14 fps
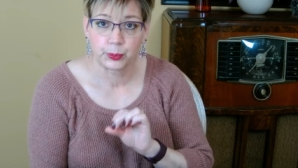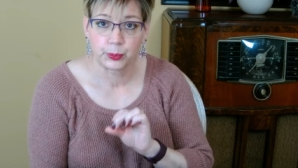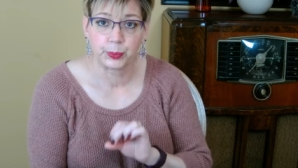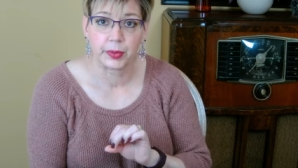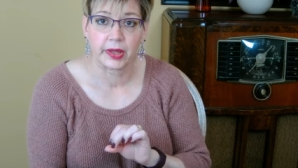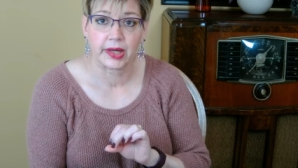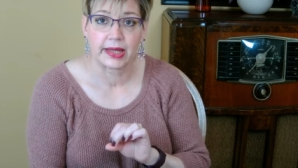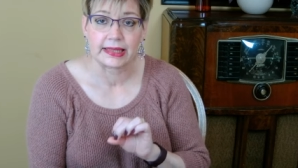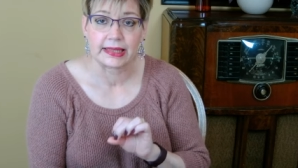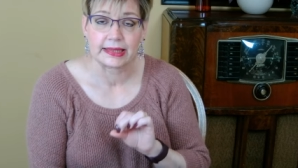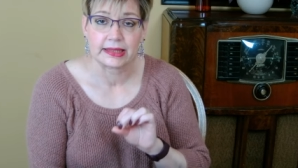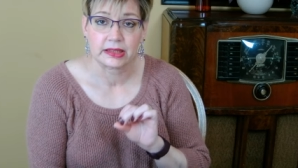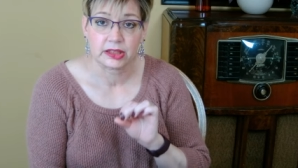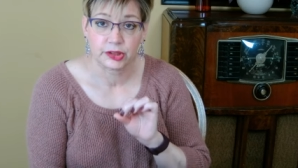
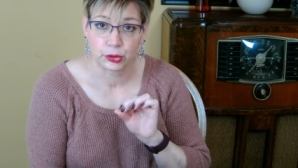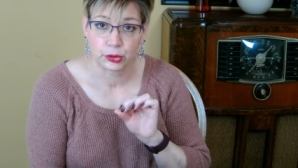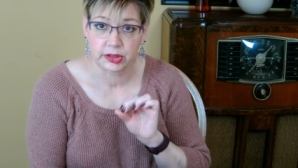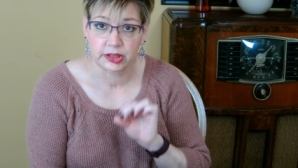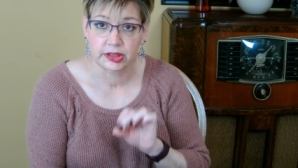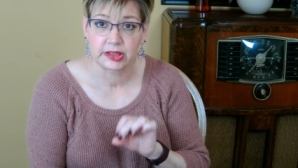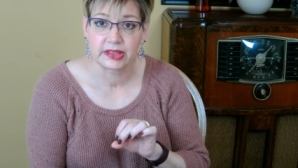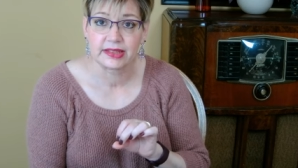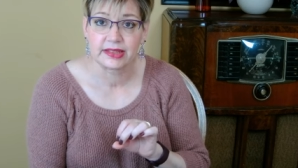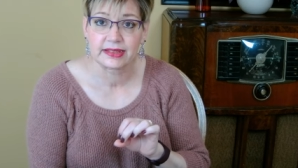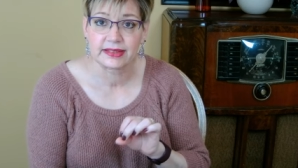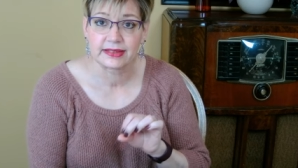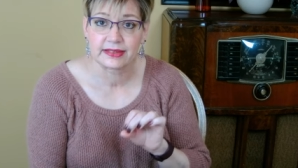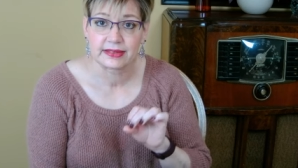by your
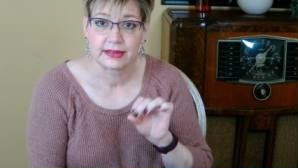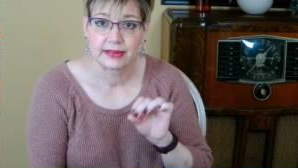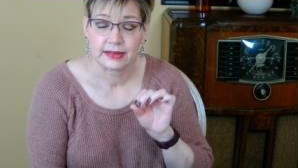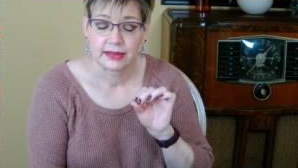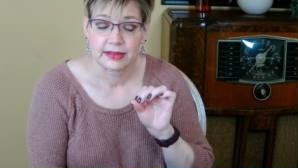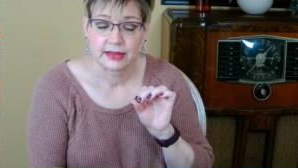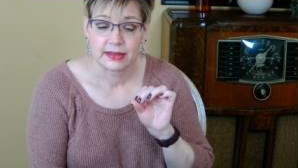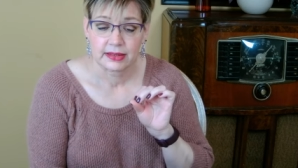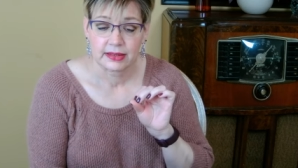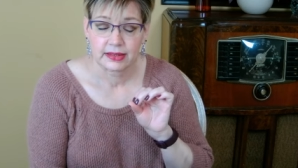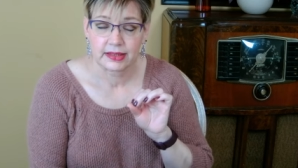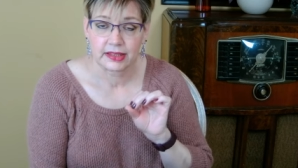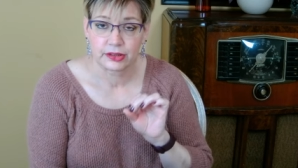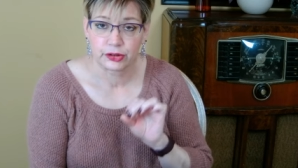goodness
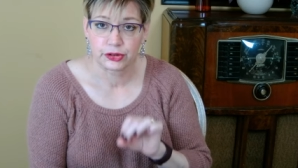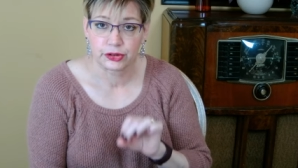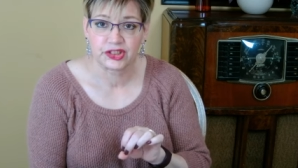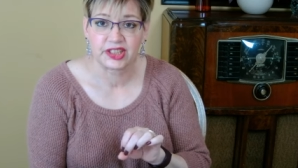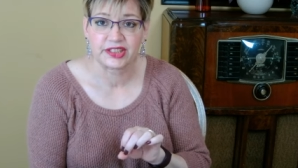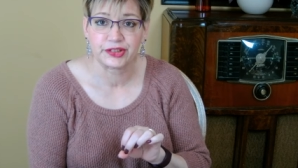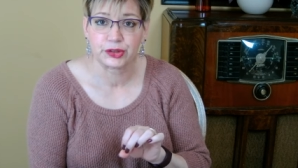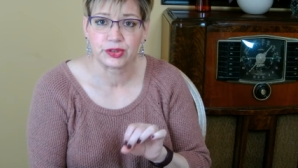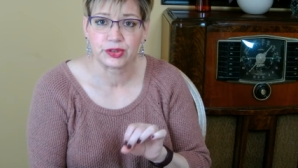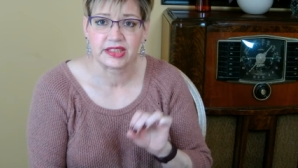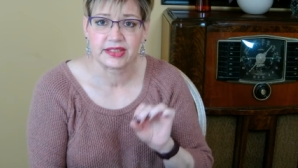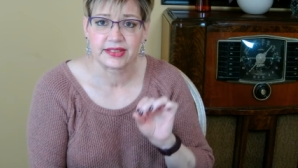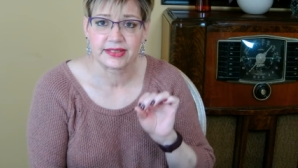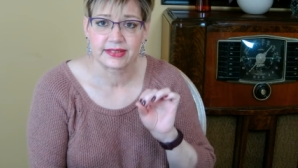and your
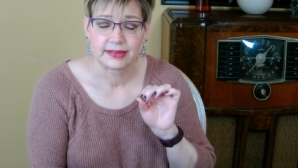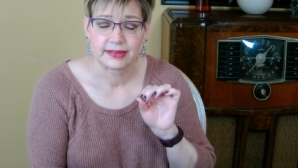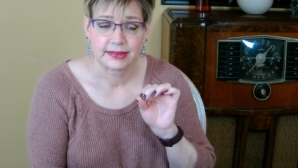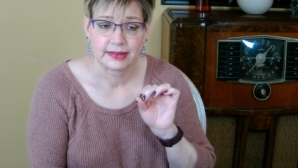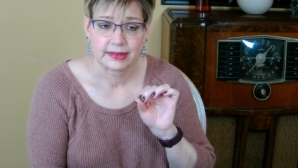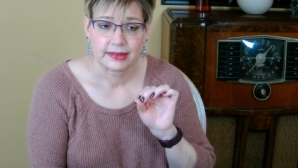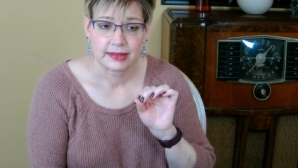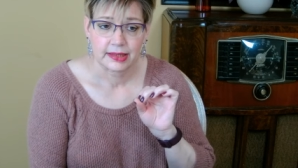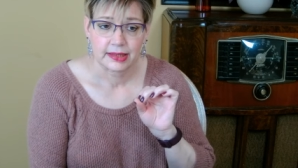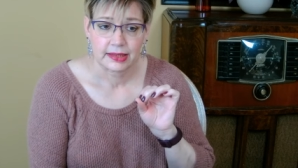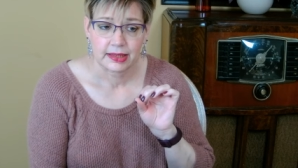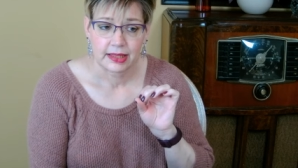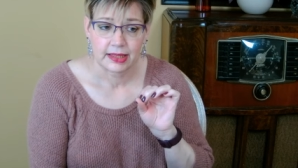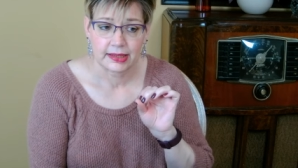gentleness
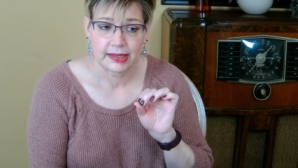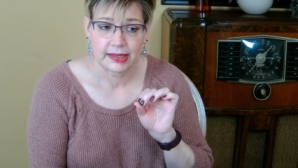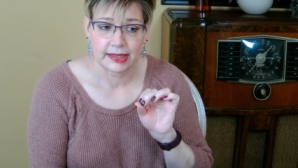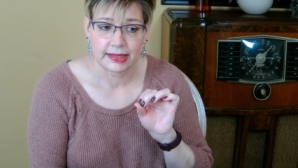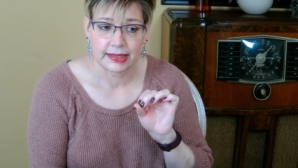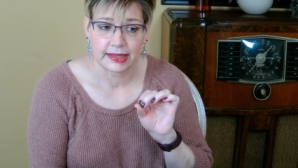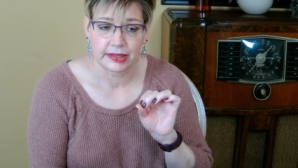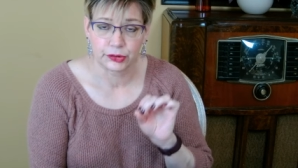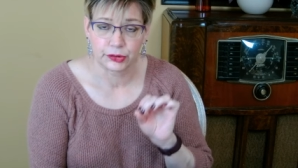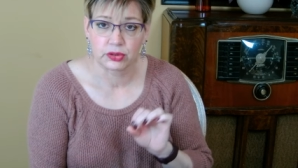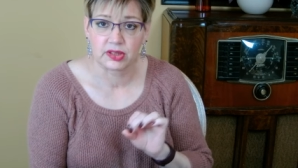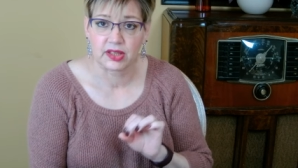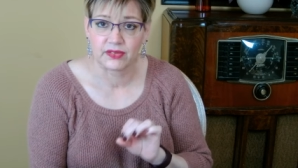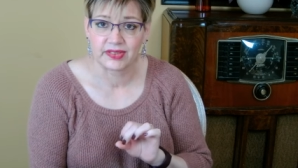and
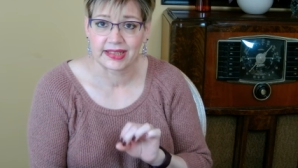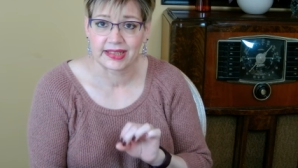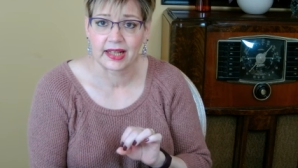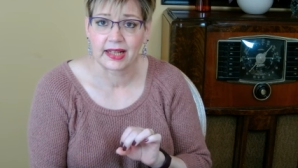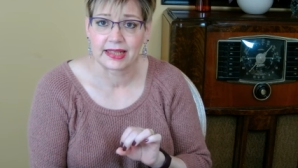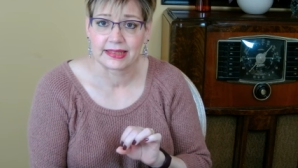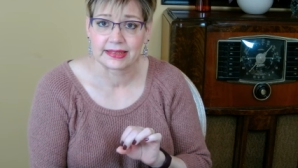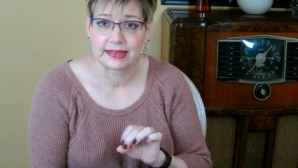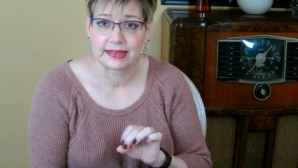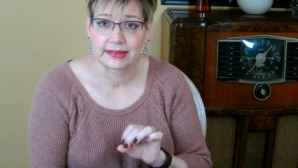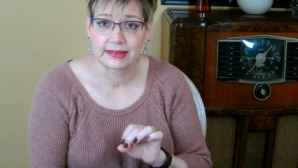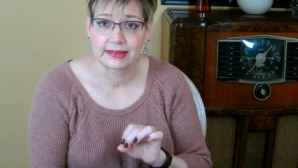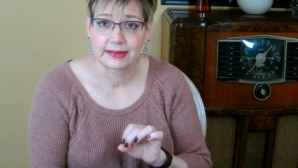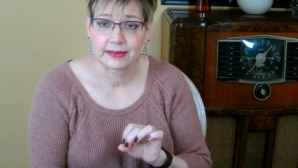your loving
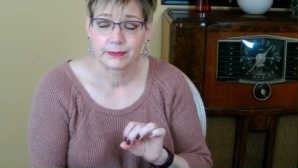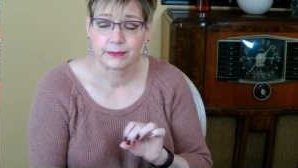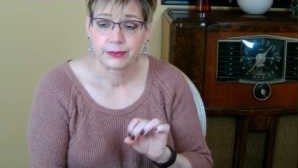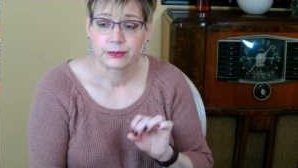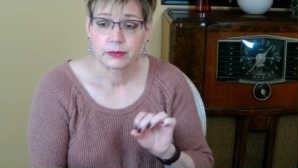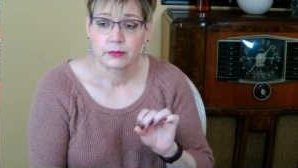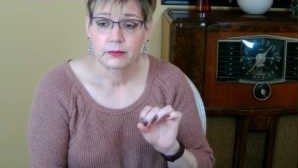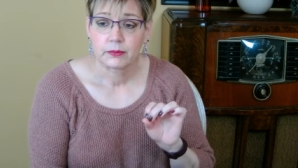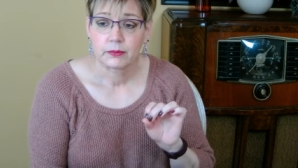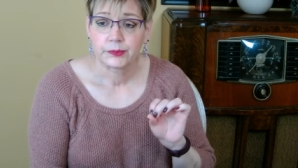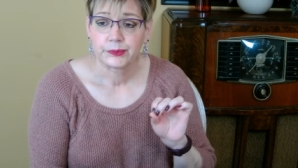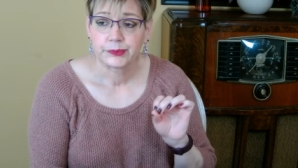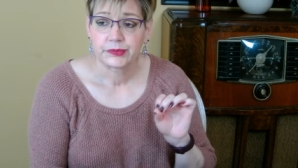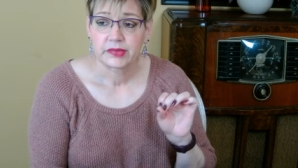kindness.
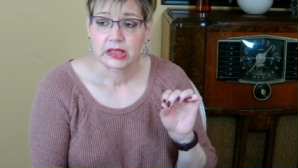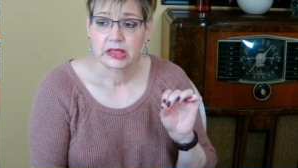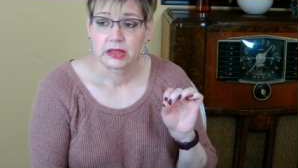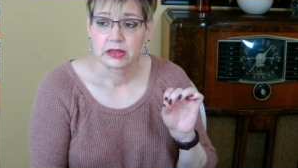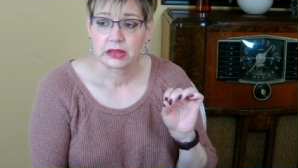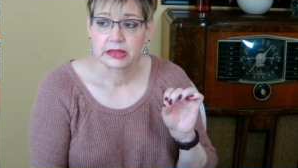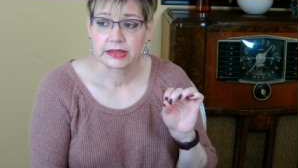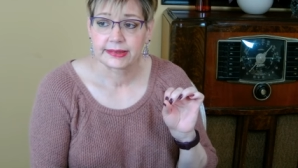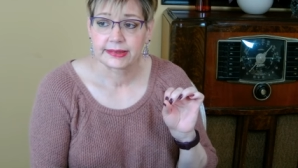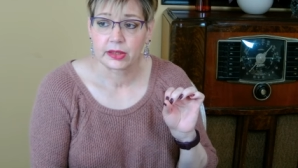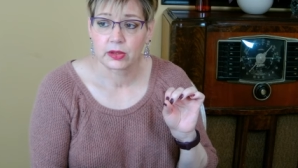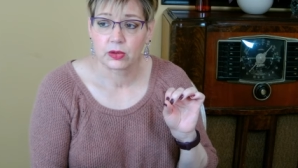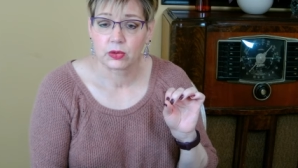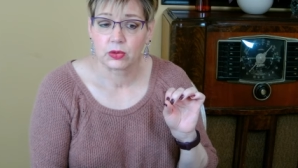
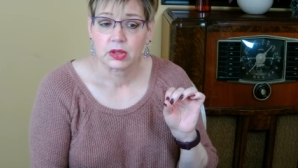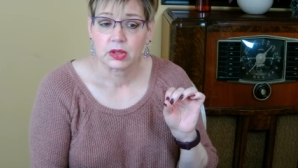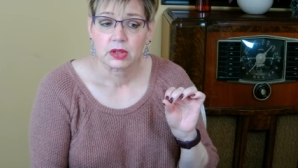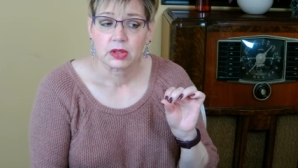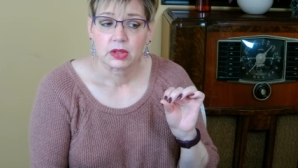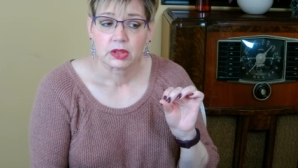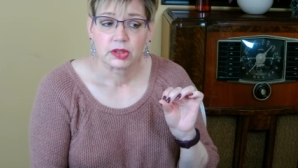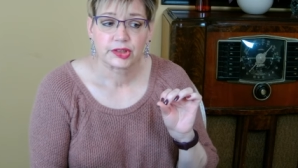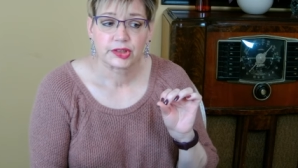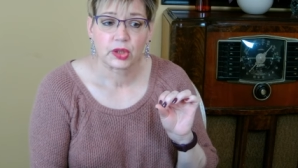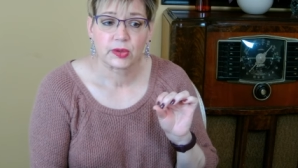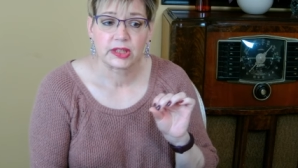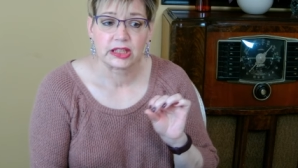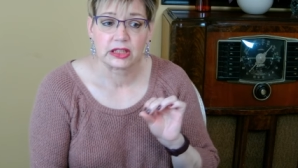So,
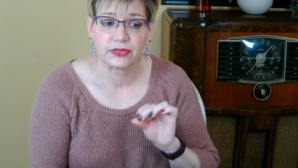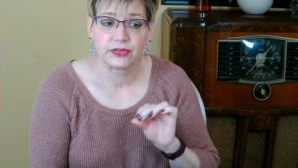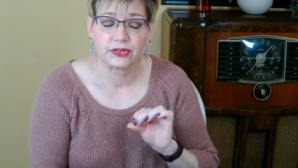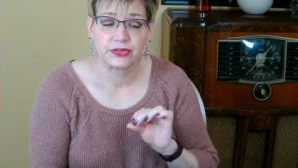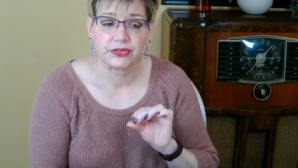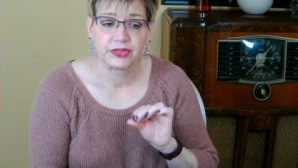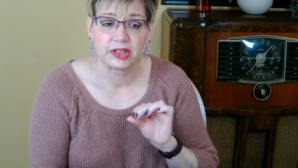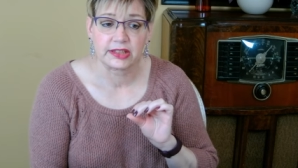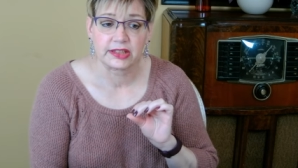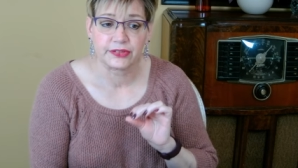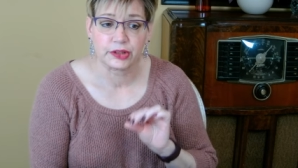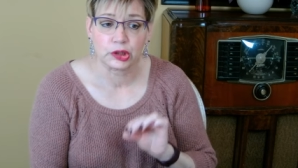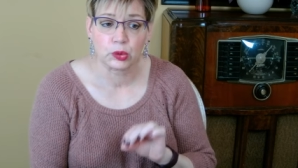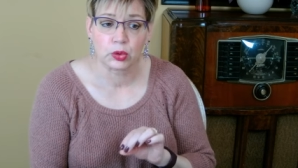so if,
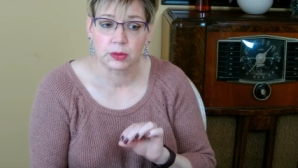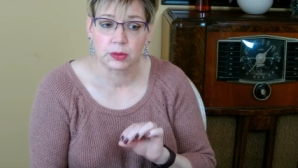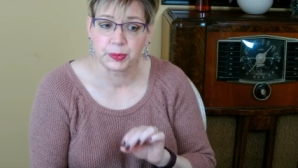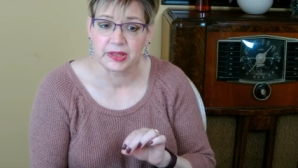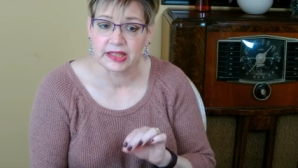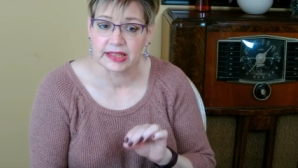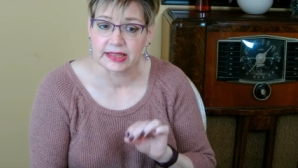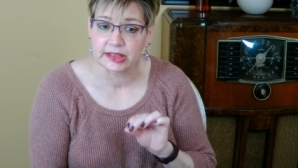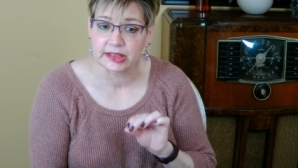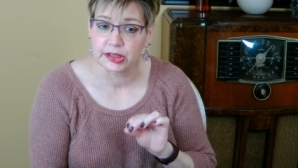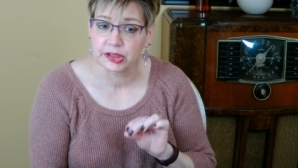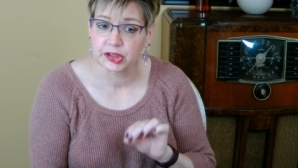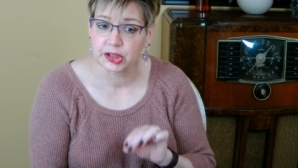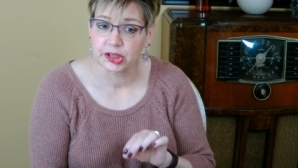if you are being
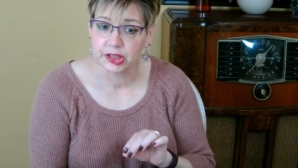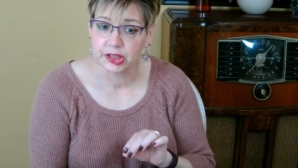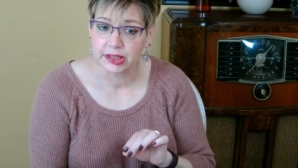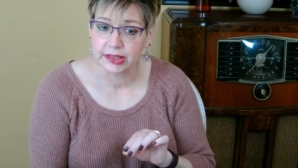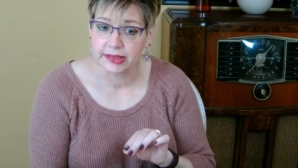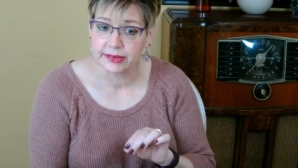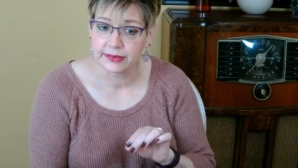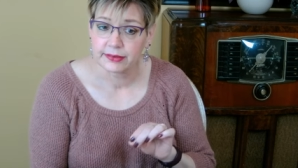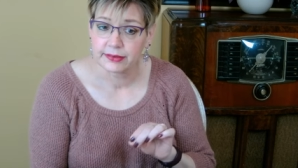good,